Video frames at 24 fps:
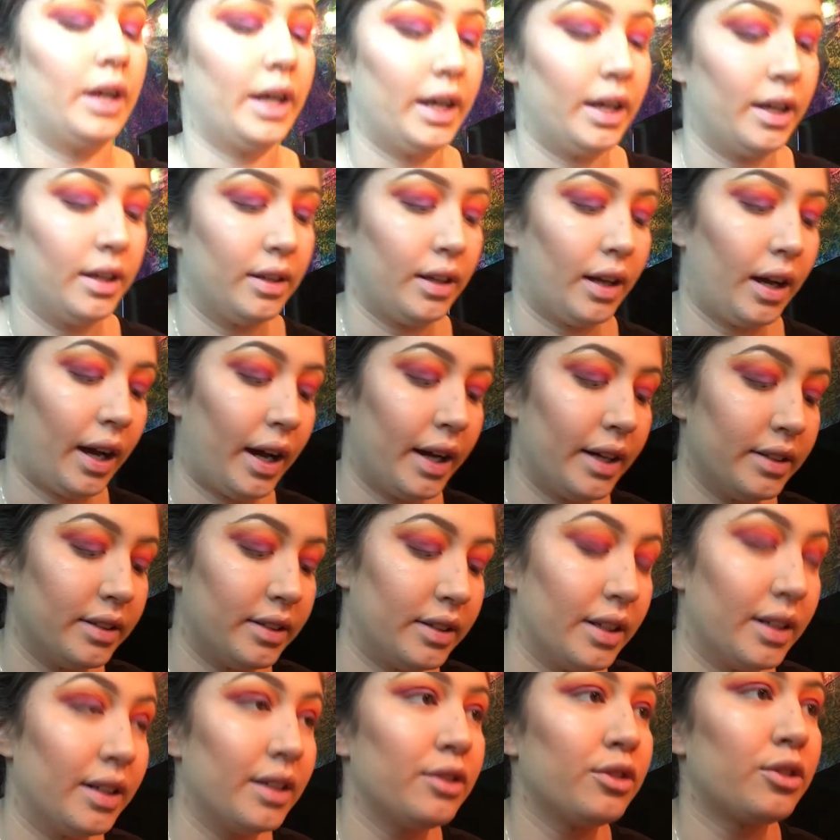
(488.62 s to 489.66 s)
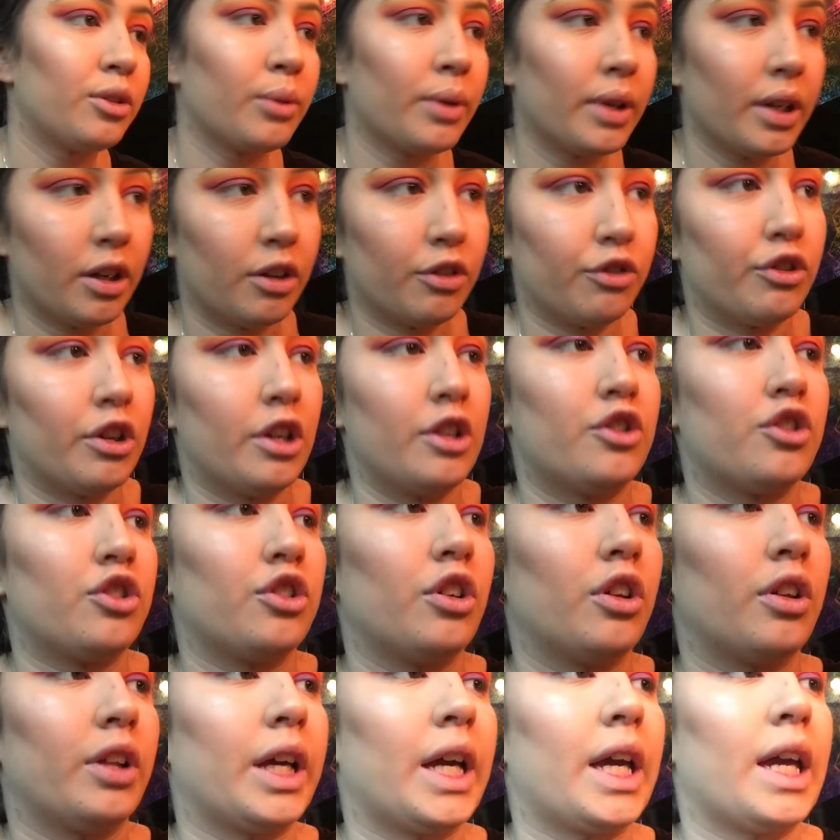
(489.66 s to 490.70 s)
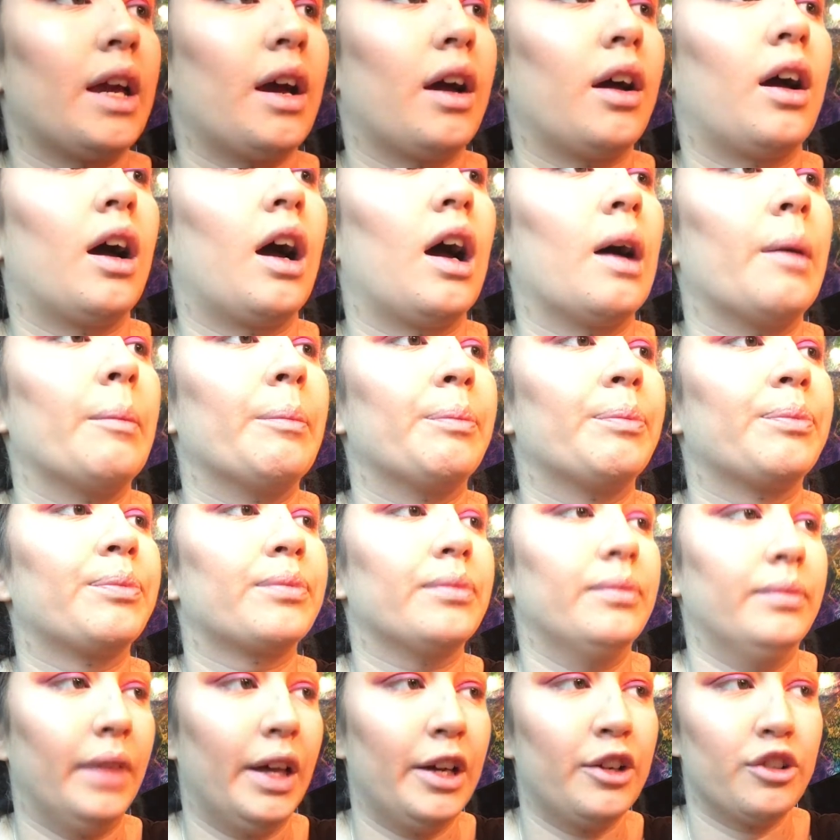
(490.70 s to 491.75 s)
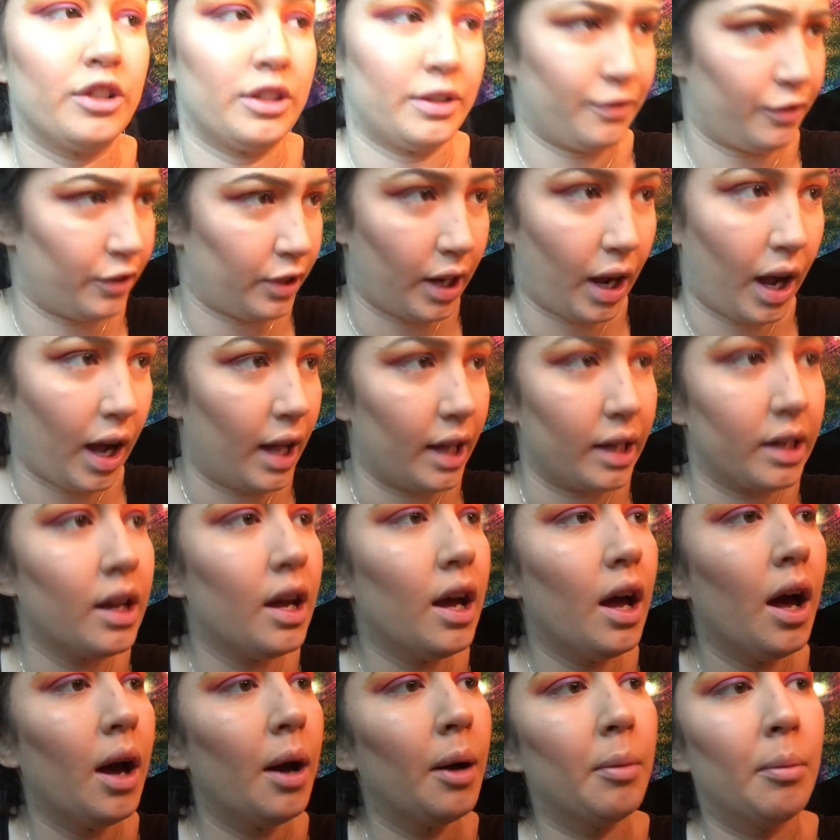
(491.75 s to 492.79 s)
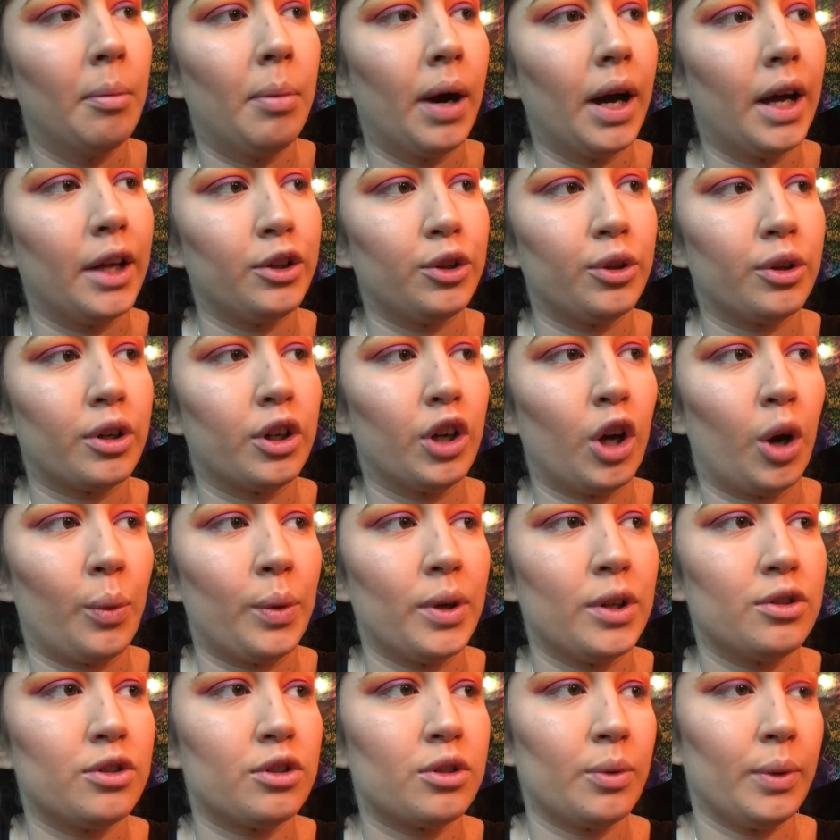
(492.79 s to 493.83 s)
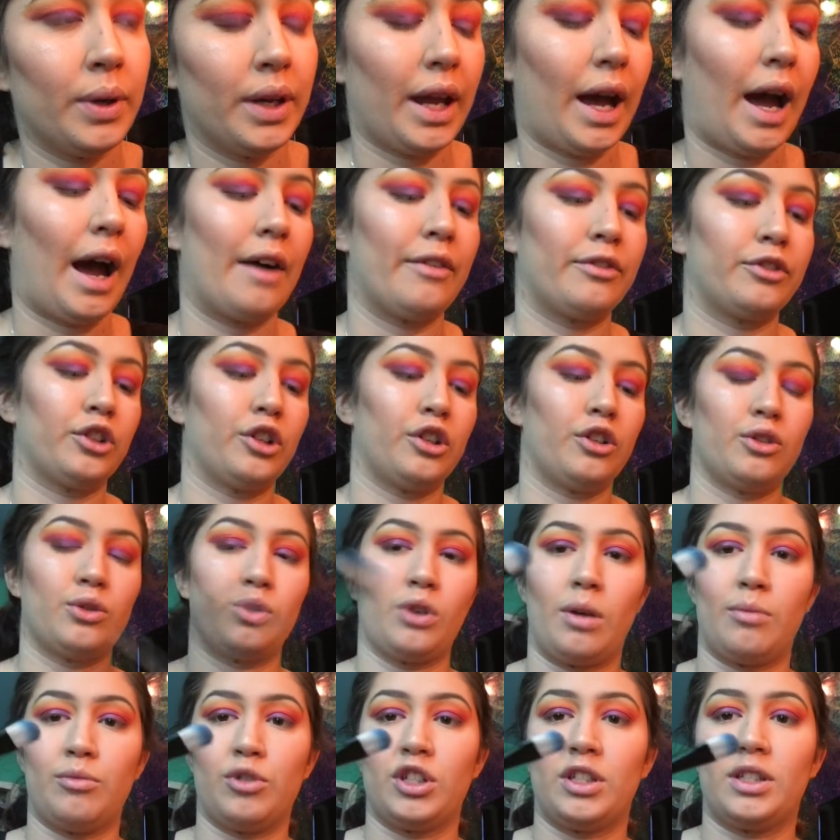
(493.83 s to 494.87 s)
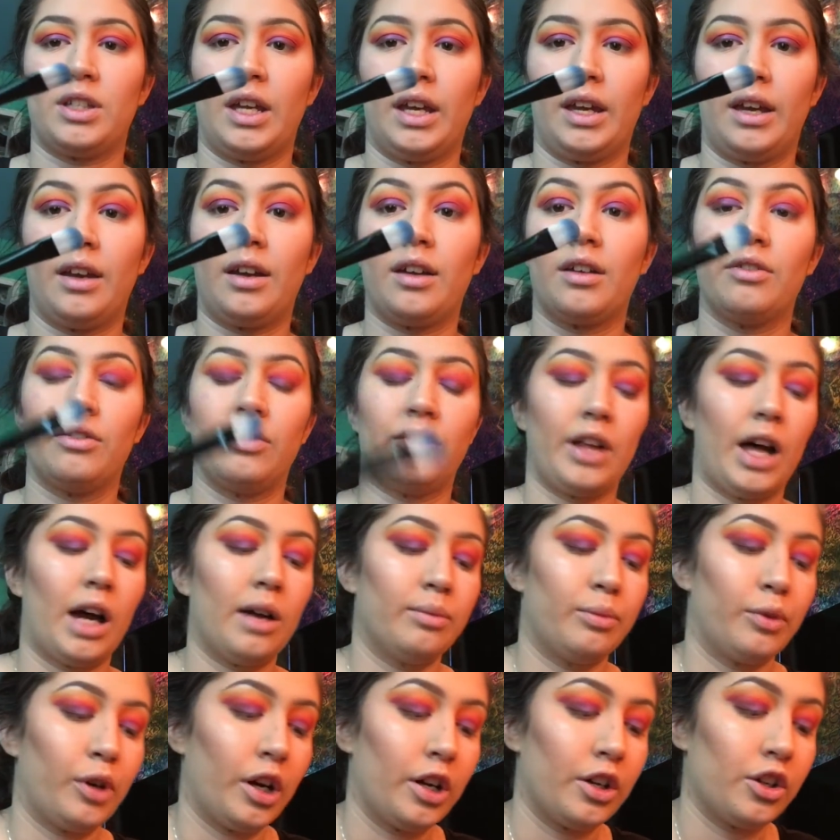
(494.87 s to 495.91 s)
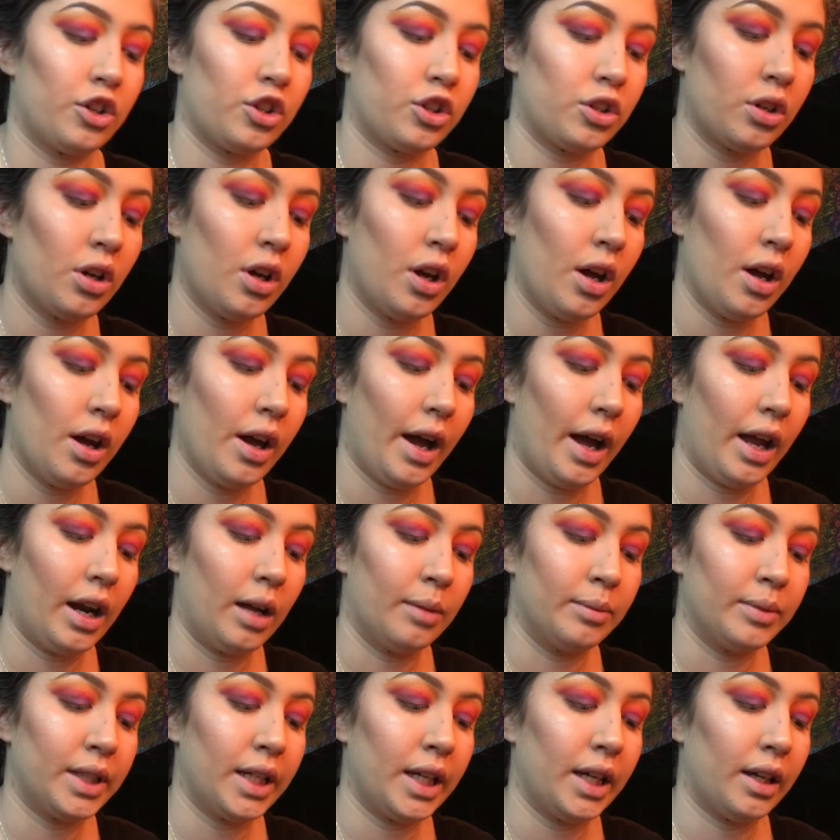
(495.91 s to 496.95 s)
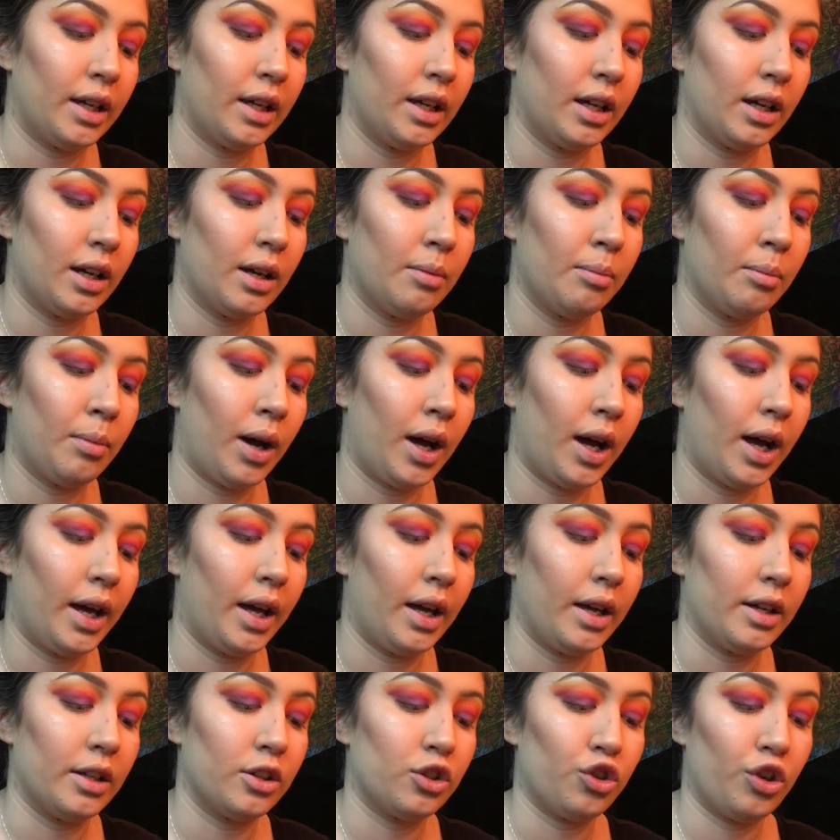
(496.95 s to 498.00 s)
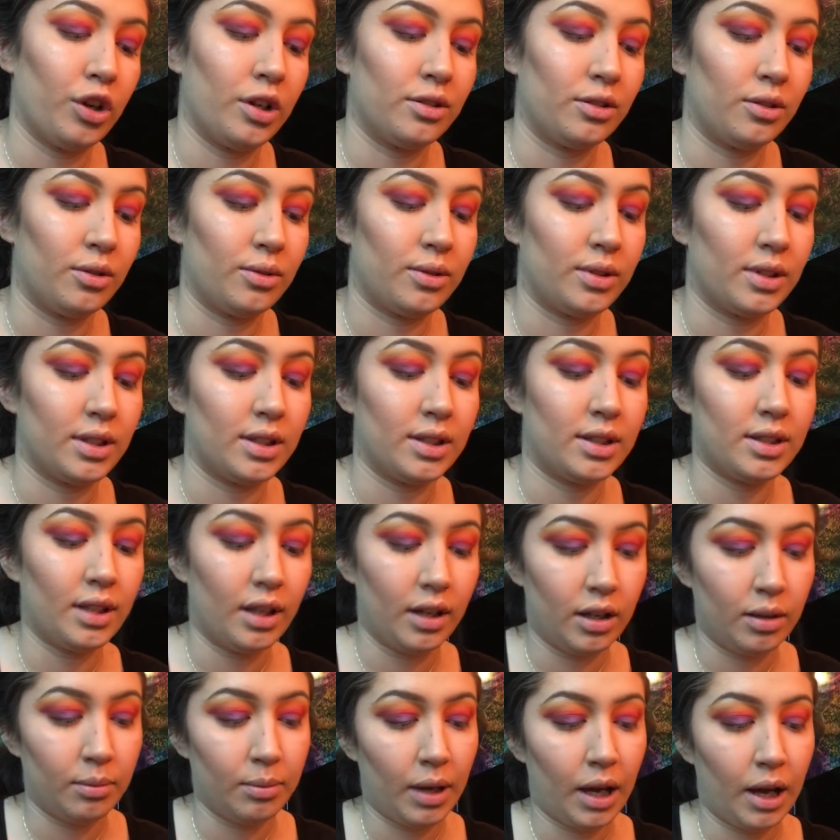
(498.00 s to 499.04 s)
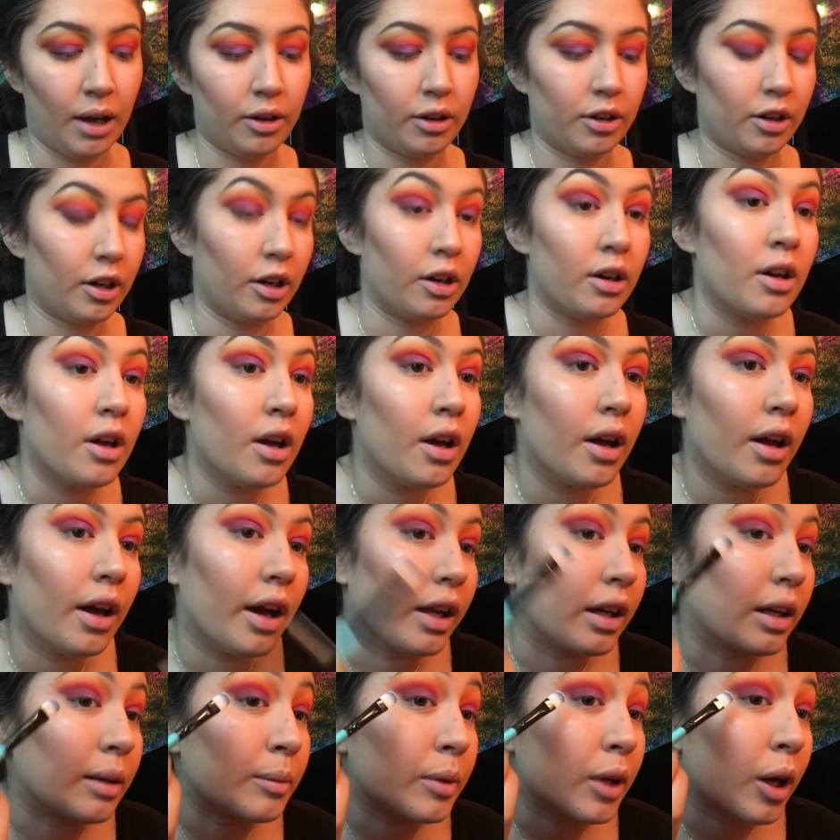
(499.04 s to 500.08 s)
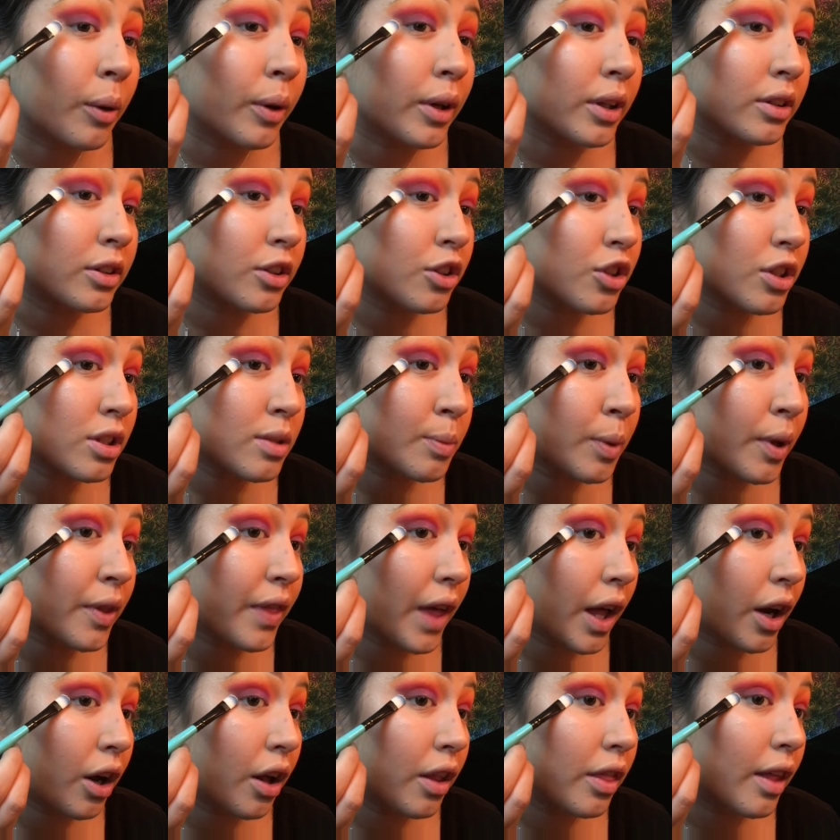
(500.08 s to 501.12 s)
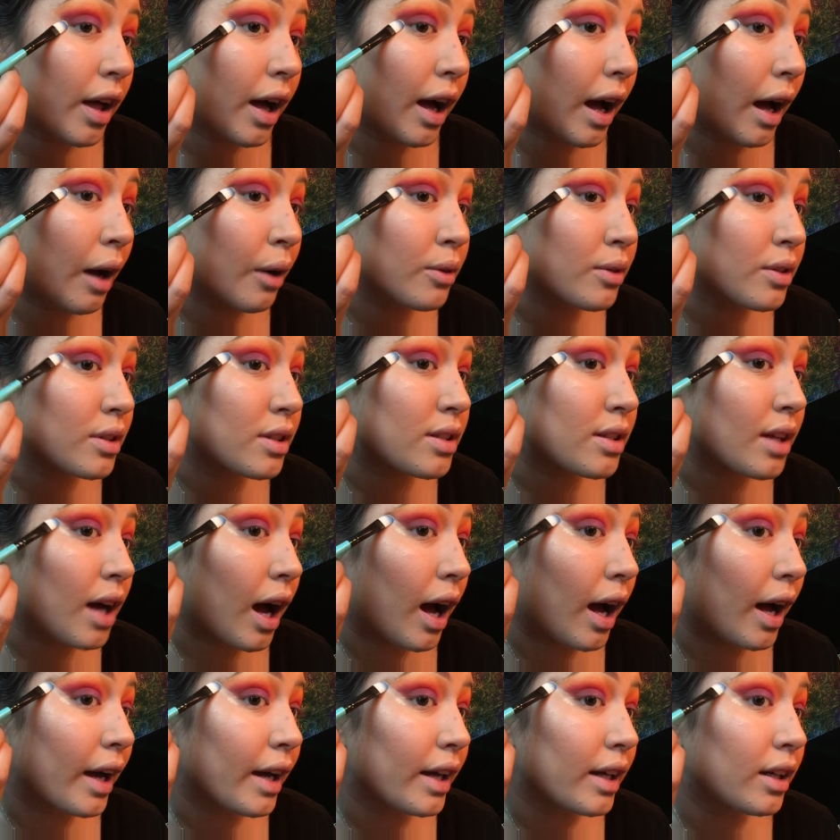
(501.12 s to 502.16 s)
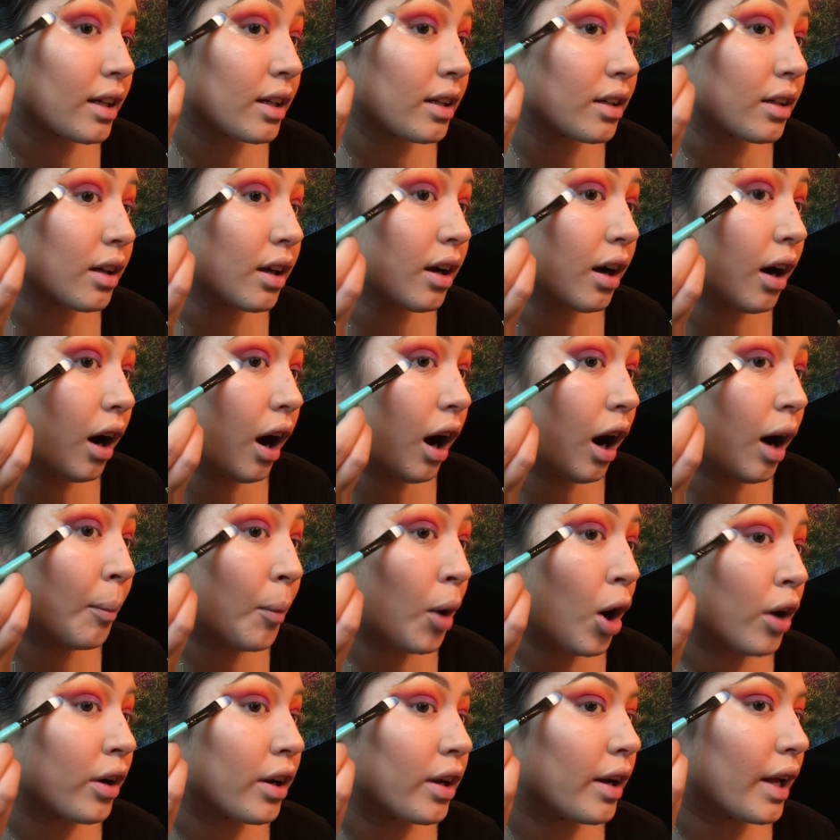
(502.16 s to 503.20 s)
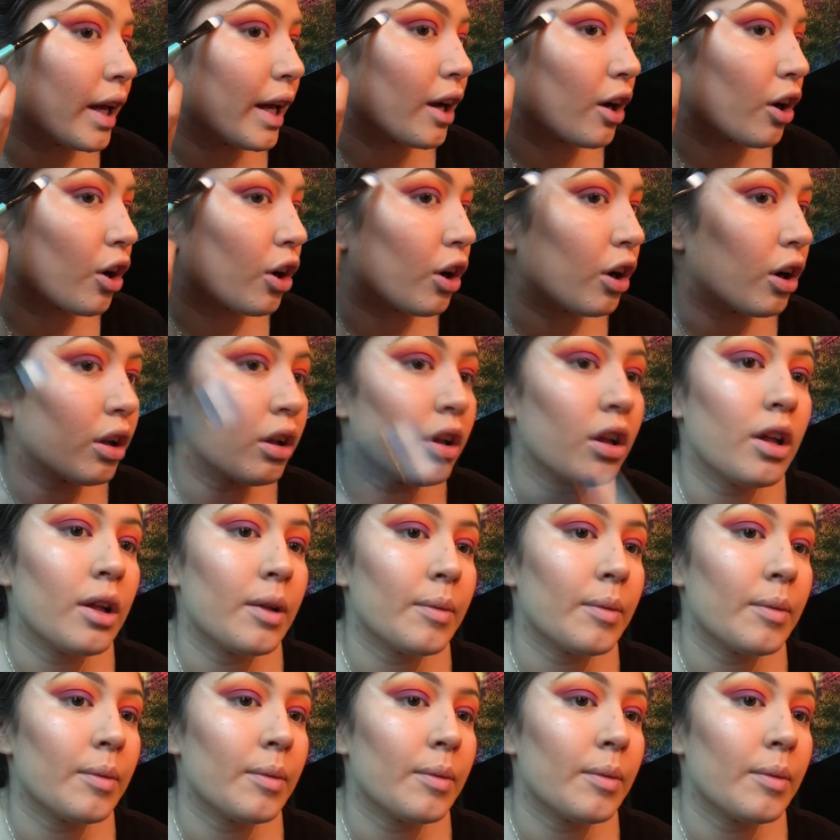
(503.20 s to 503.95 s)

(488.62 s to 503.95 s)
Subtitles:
And I didn't do it originally, I just forgot. But you can always do it after, so I'm just taking a flat brush and I'm taking my translucent setting powder and I'm going to just put that on the outside on an angle,